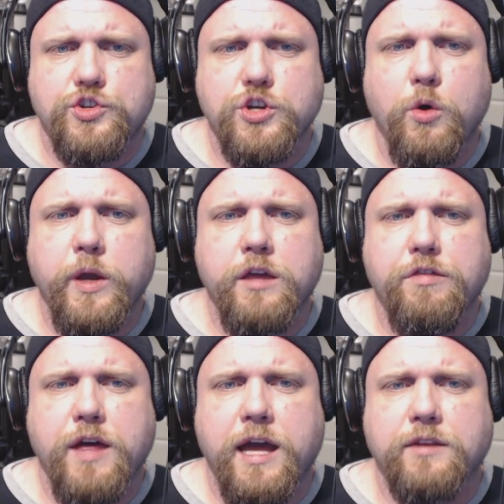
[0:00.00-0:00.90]
showing
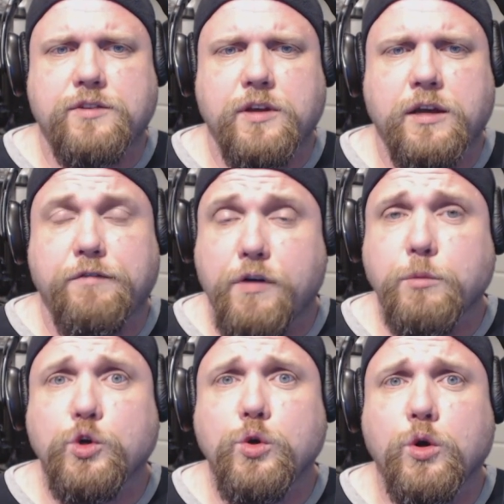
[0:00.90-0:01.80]
that uh, from
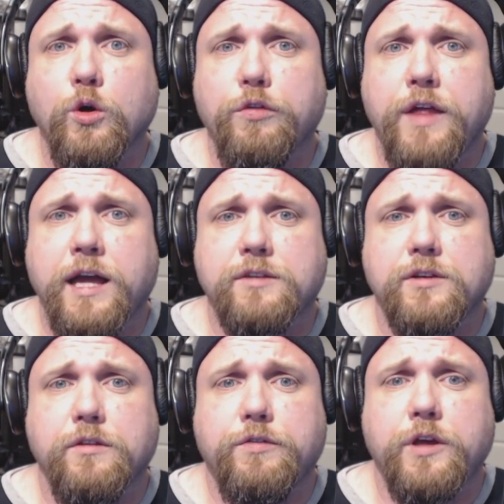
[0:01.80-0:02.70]
Google
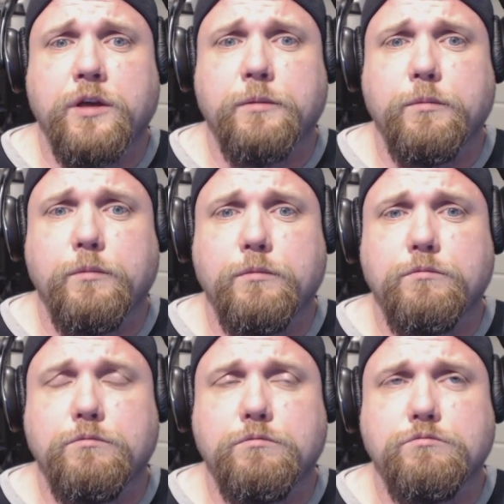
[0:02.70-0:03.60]
that the
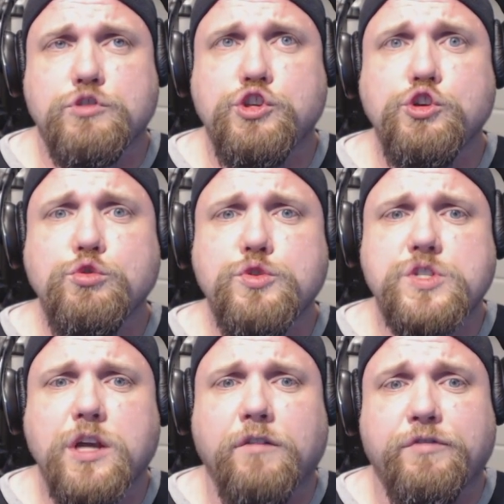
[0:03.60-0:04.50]

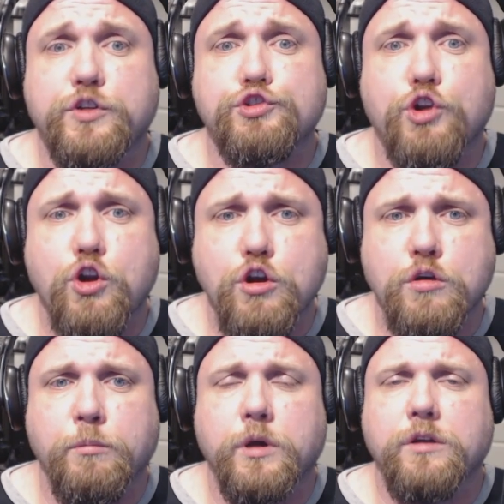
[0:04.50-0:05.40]
use of the
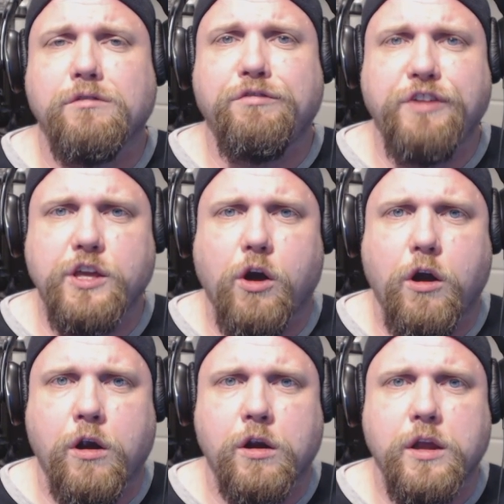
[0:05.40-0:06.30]
term
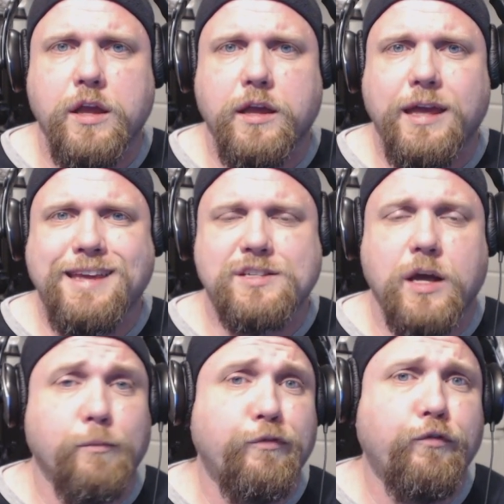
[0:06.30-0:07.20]
VR is
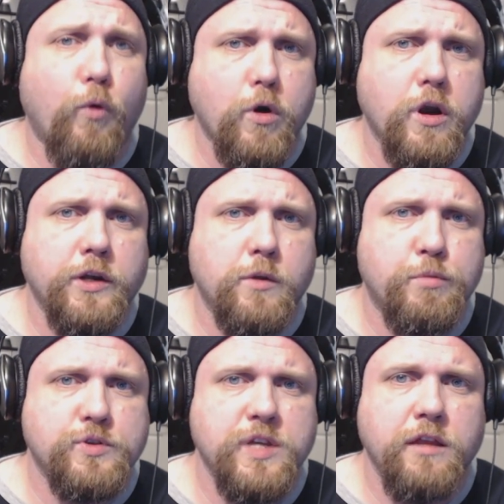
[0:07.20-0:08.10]
up
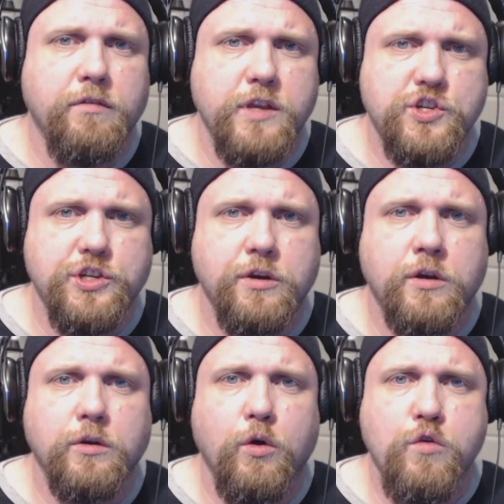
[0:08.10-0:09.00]
400% this
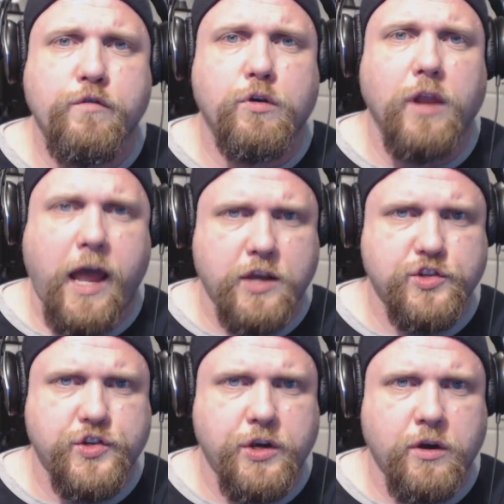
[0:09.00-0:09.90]
year over
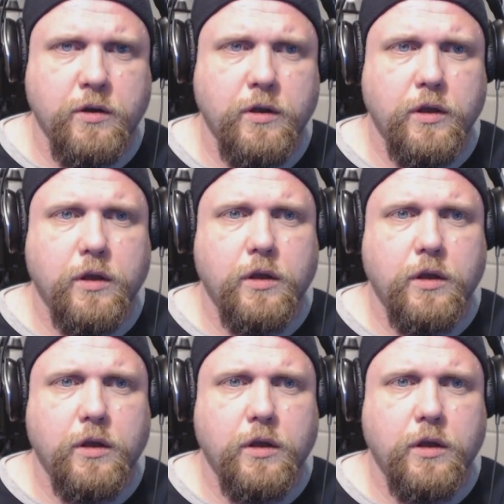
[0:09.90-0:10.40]
last year.